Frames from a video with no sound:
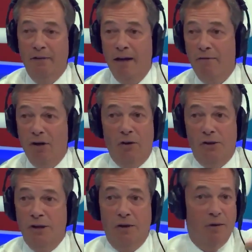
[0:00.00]
they've got
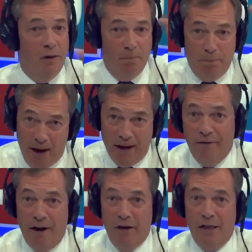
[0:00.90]
to buy a
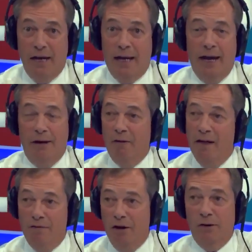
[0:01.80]
ferry ticket or
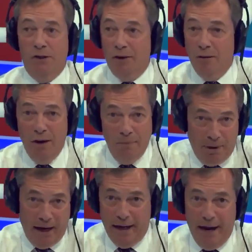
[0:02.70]
they've got to
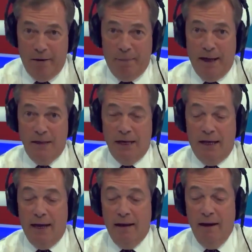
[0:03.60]
buy an aeroplane
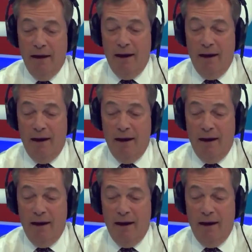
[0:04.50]
ticket.